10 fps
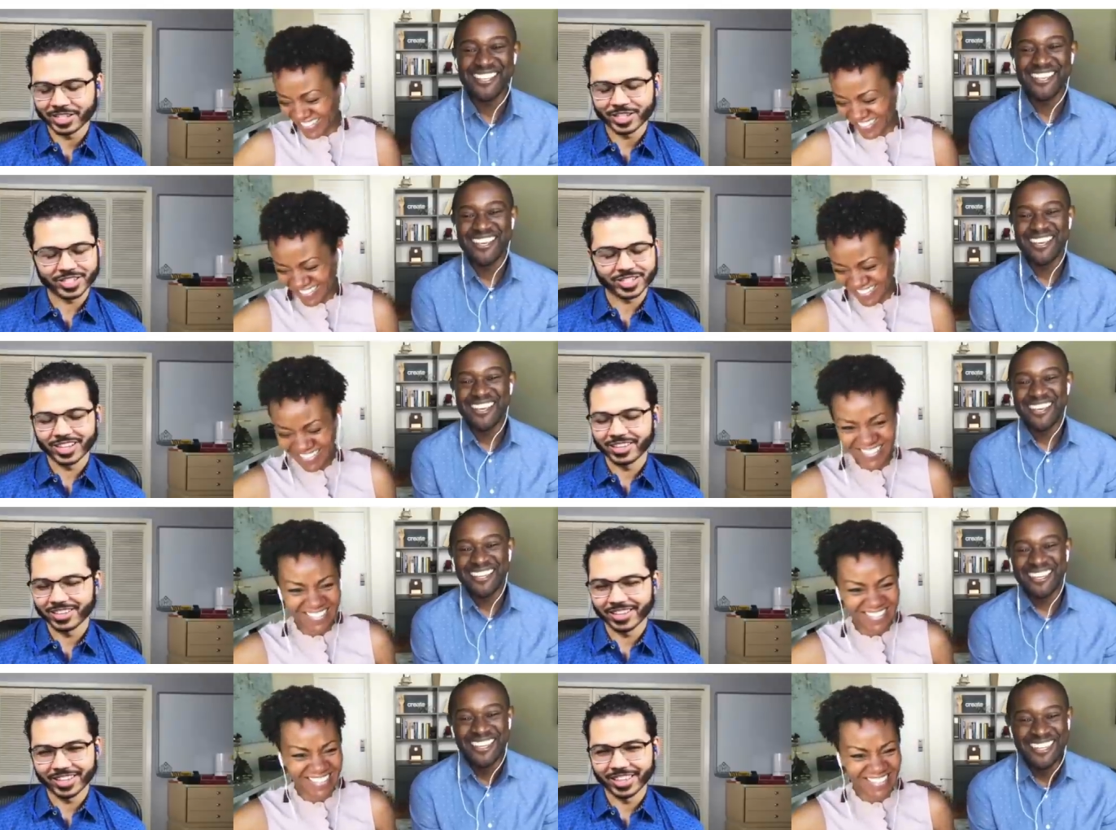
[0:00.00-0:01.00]
Speaker 1: just it, it
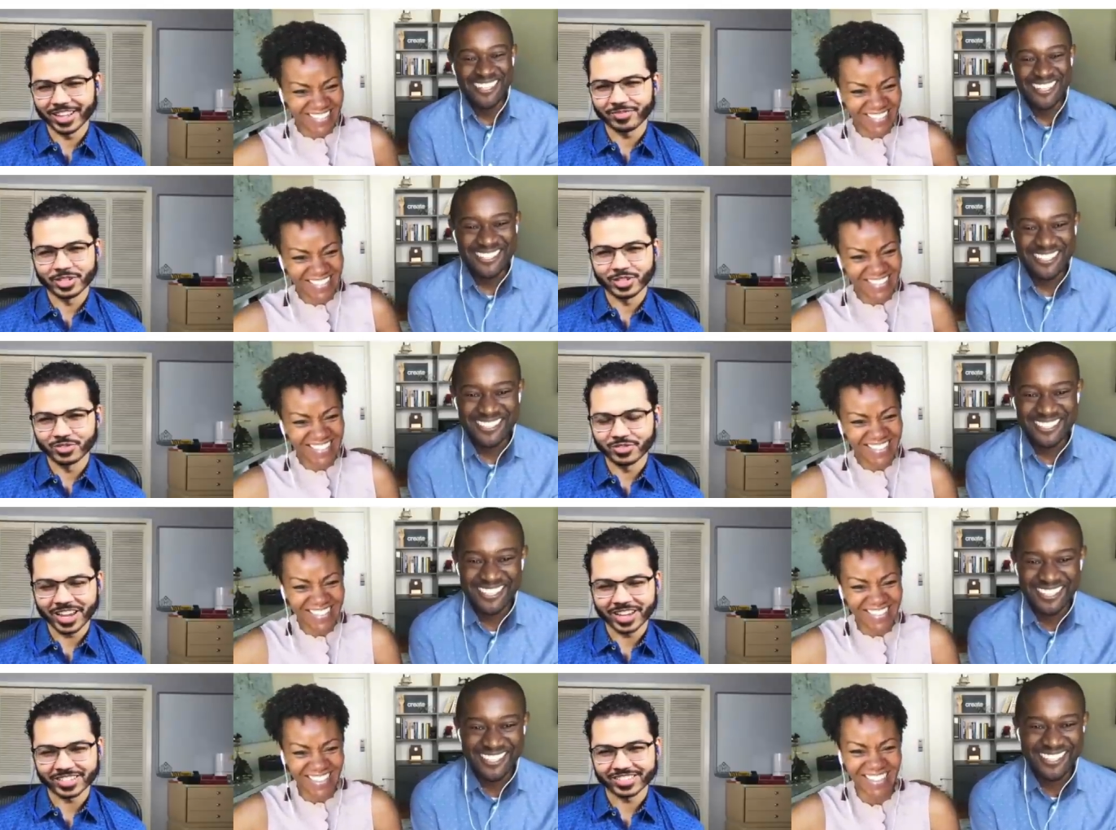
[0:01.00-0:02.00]
left me too fast.
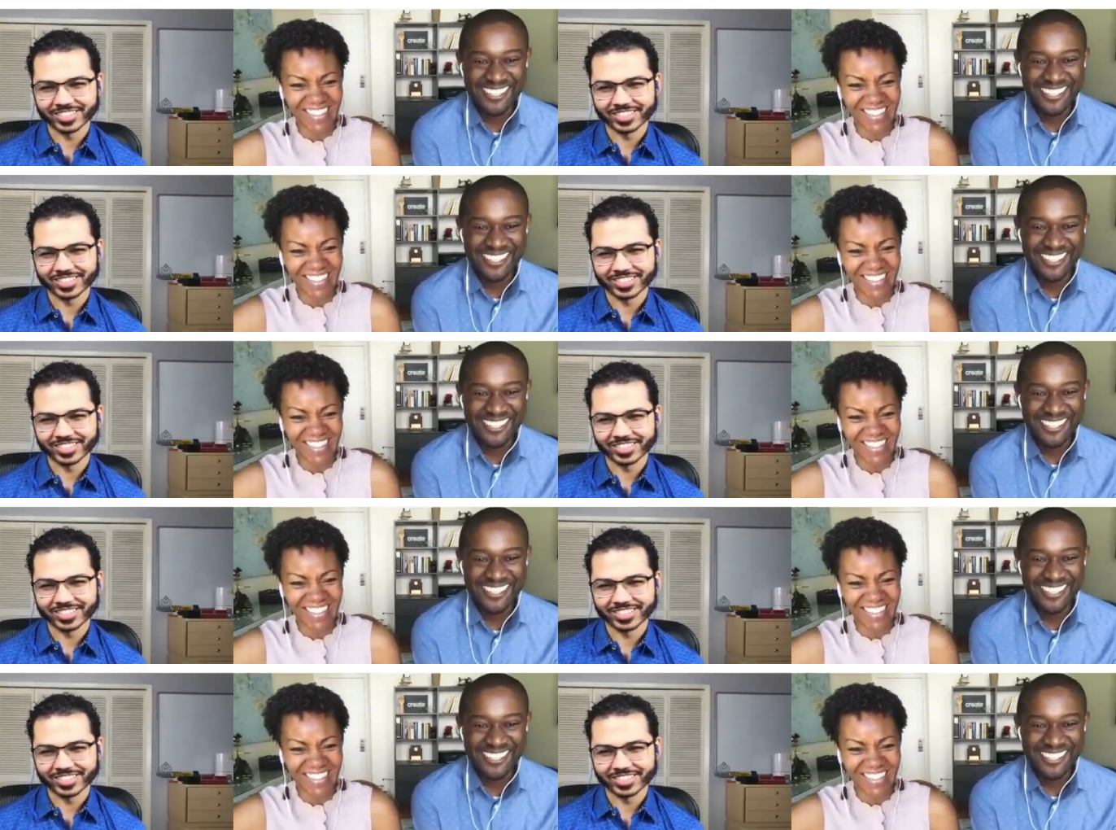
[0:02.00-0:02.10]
